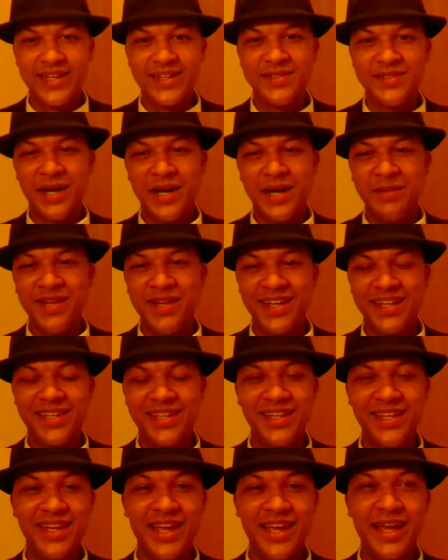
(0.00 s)
I'm not
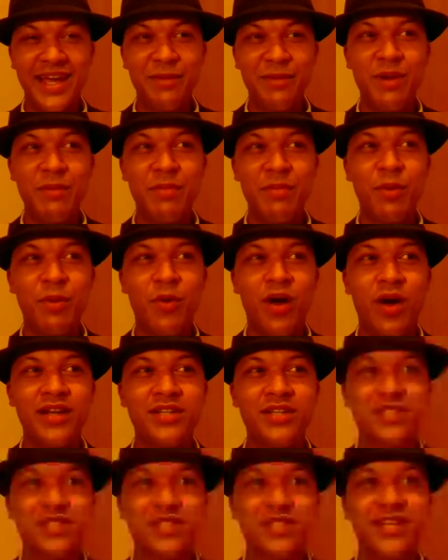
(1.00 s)
kidding. I remember
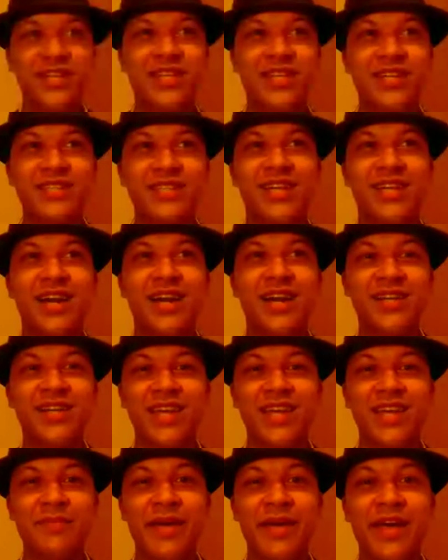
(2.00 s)
watching it the entire time. I
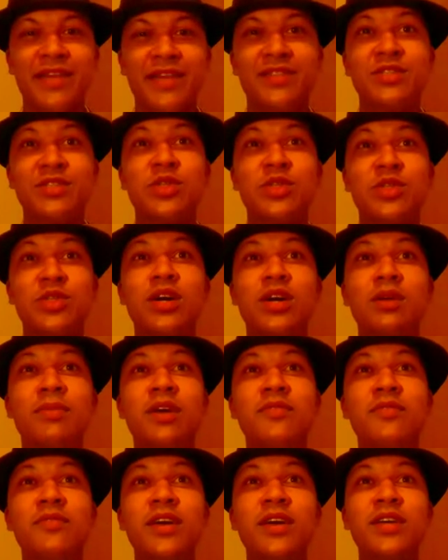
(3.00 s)
had this look on my
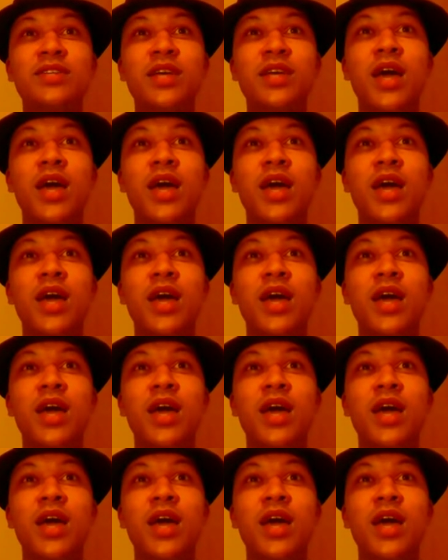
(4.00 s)
face like...